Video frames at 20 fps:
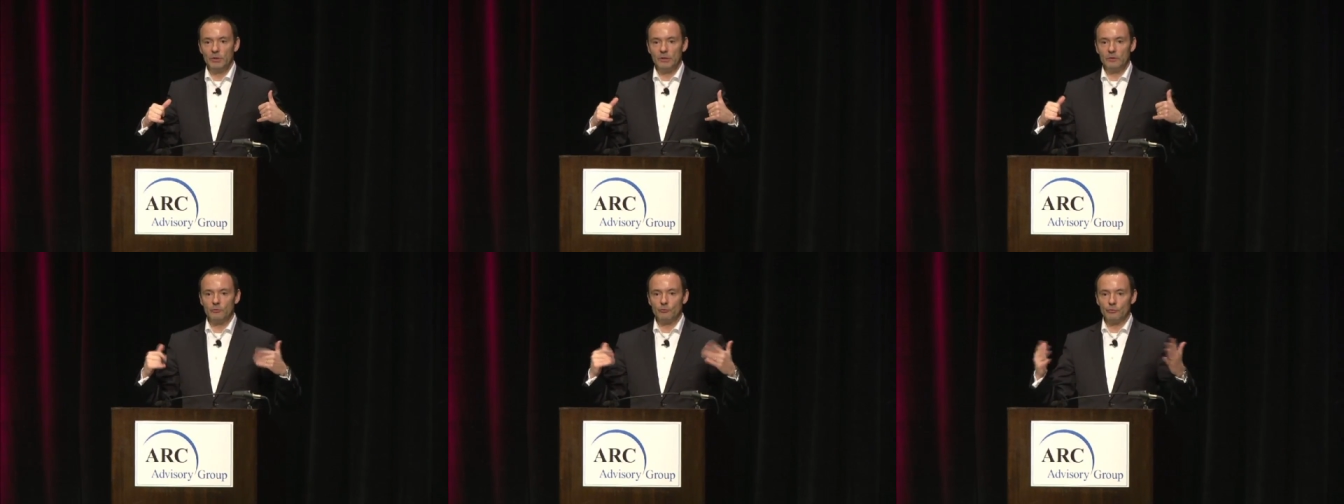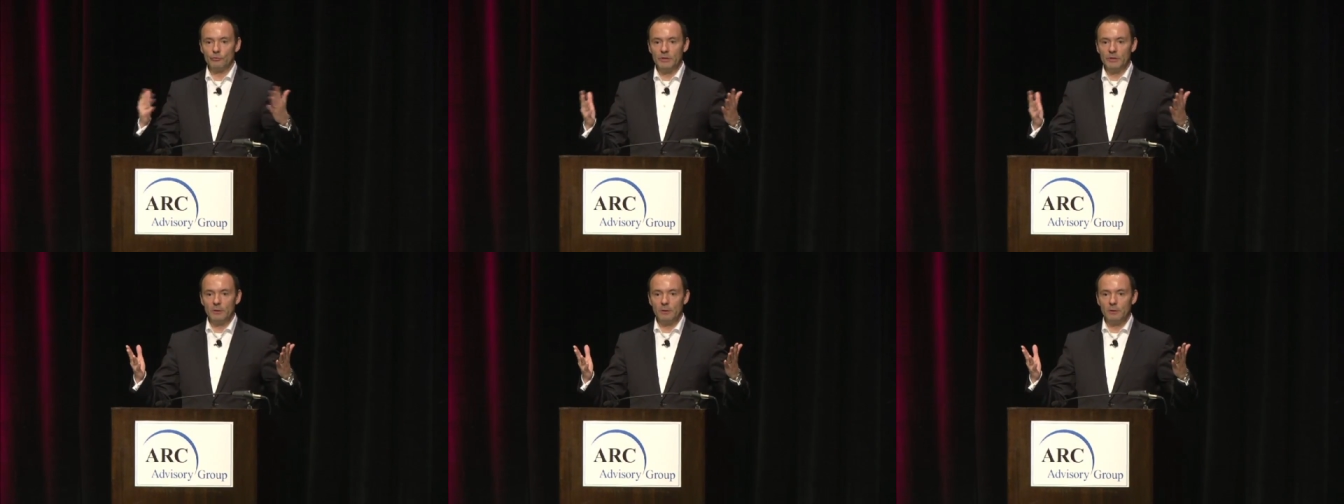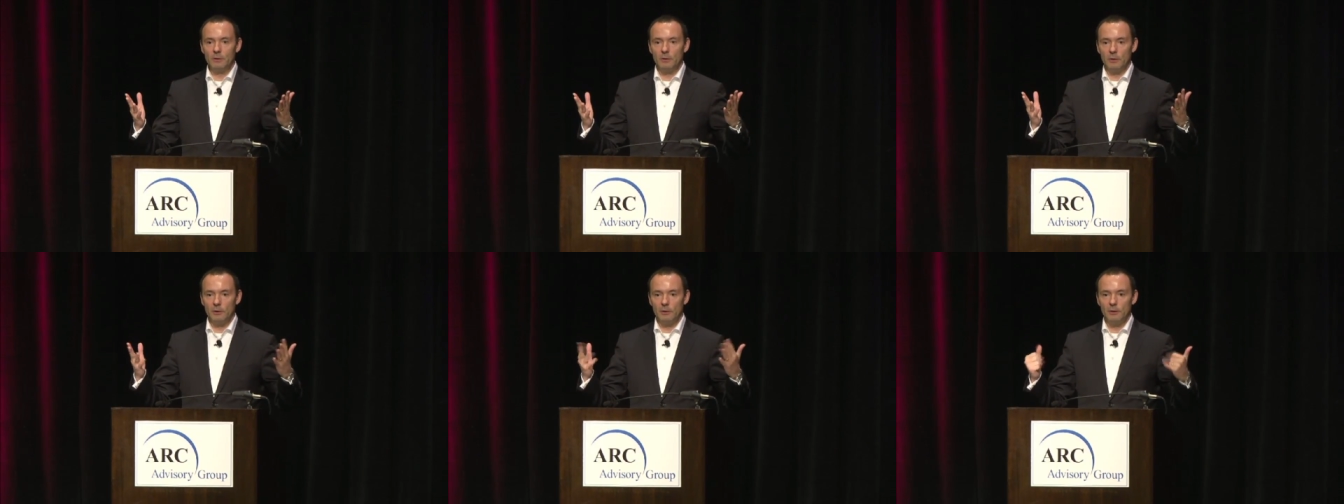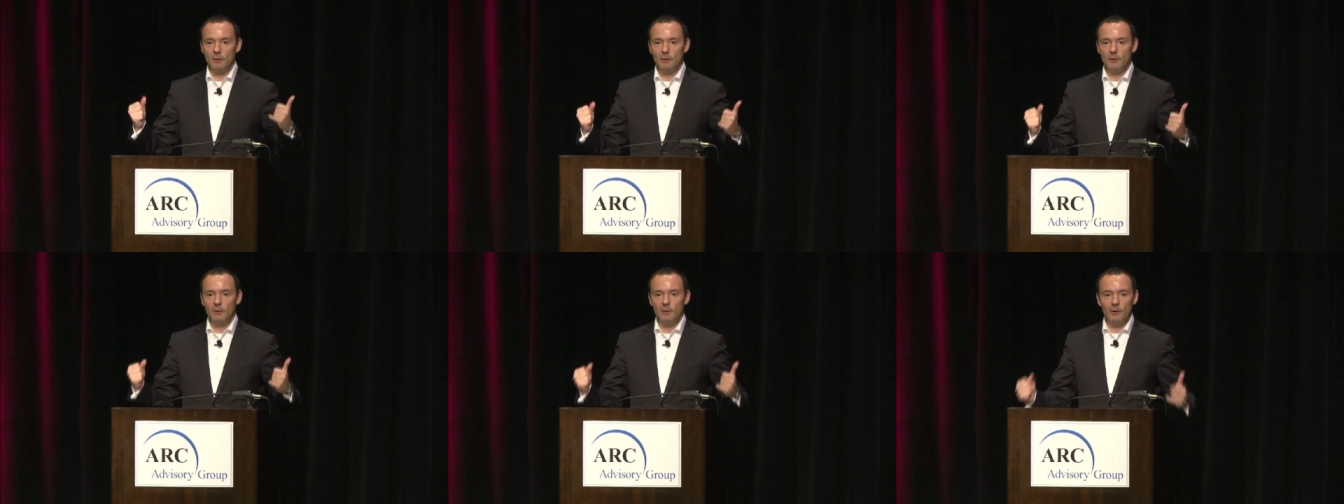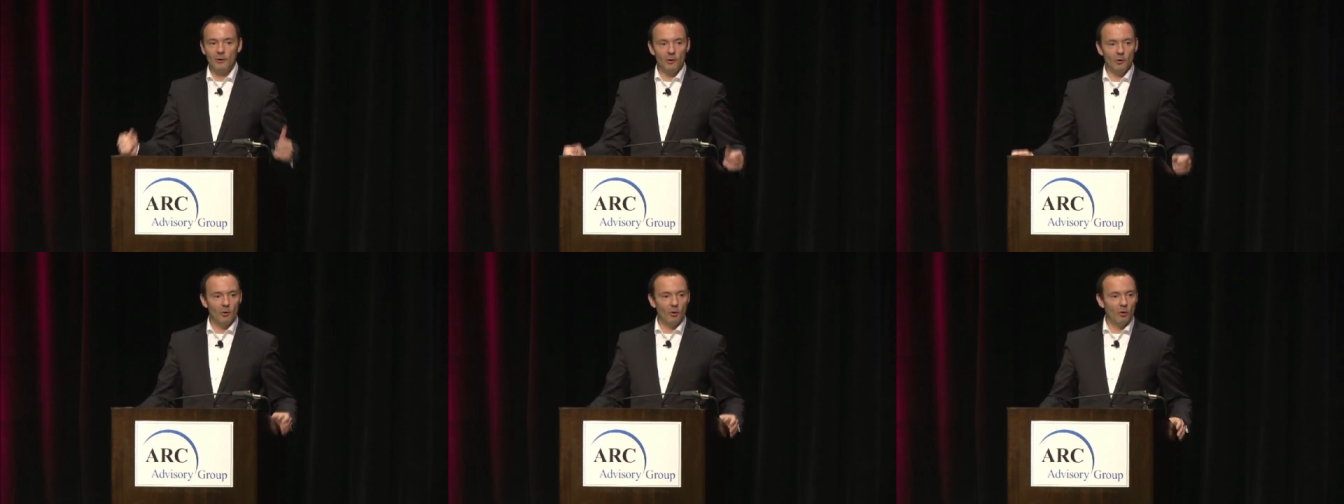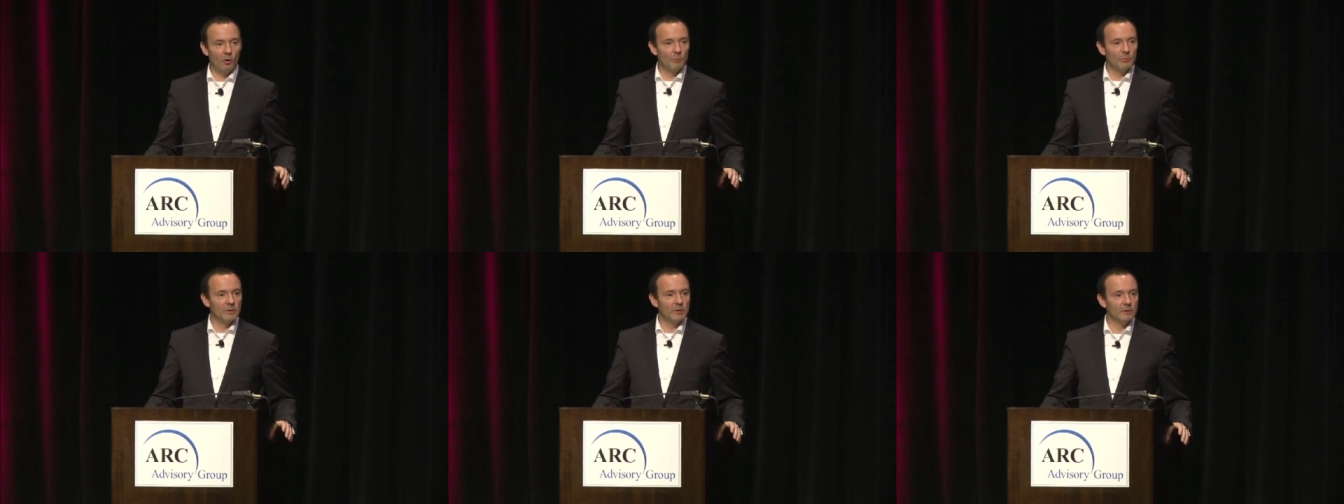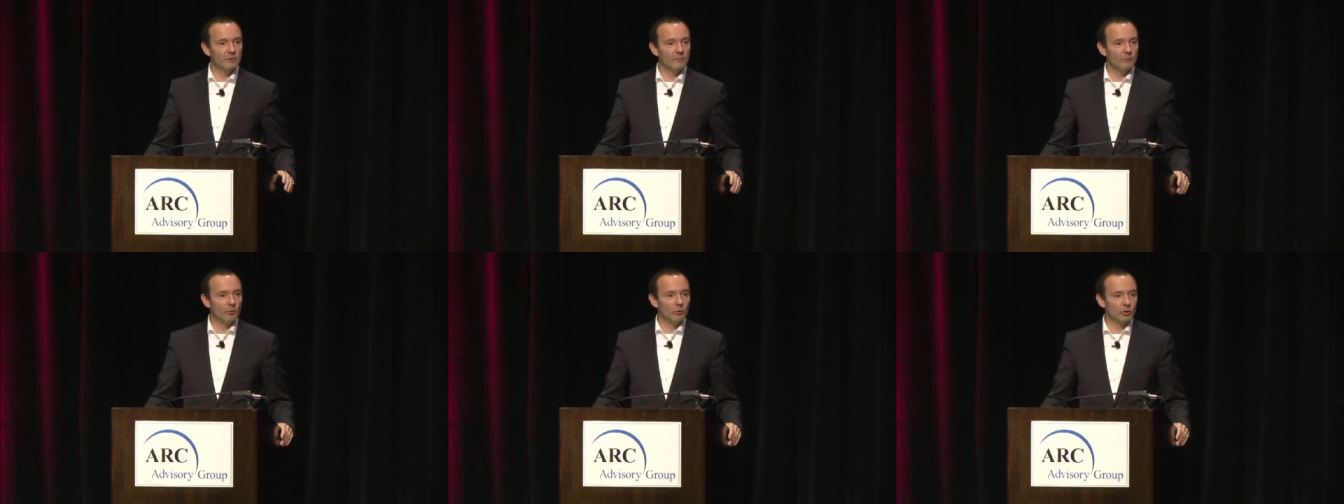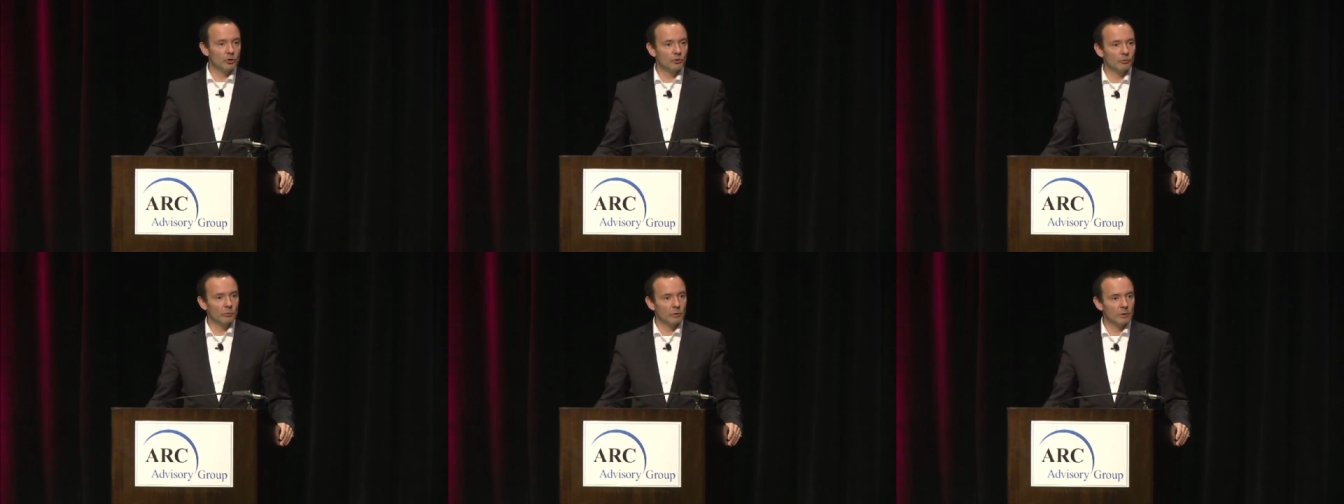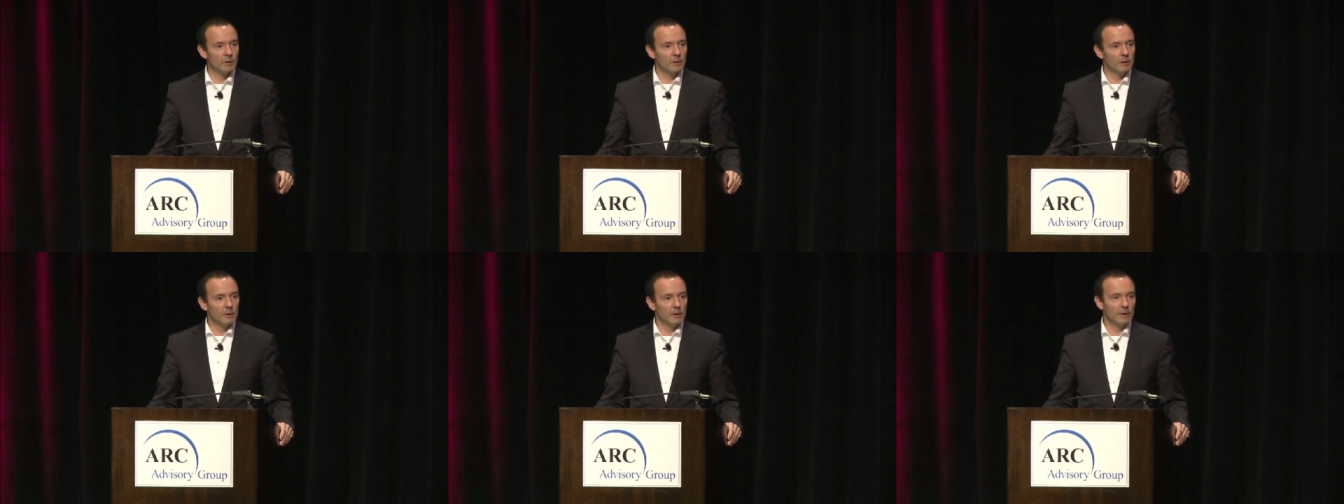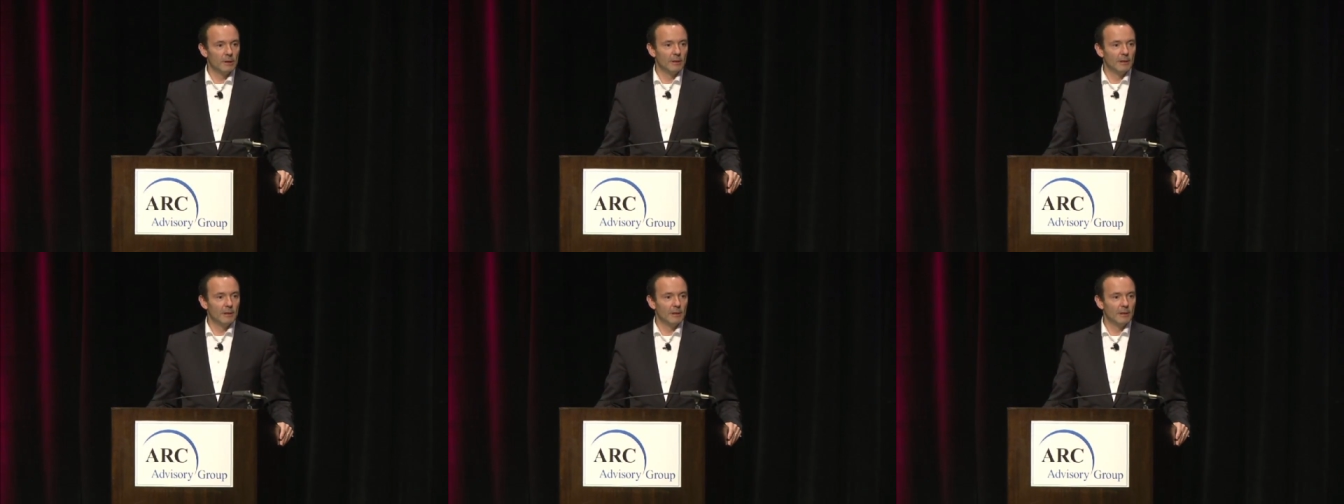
be it real or be it virtual.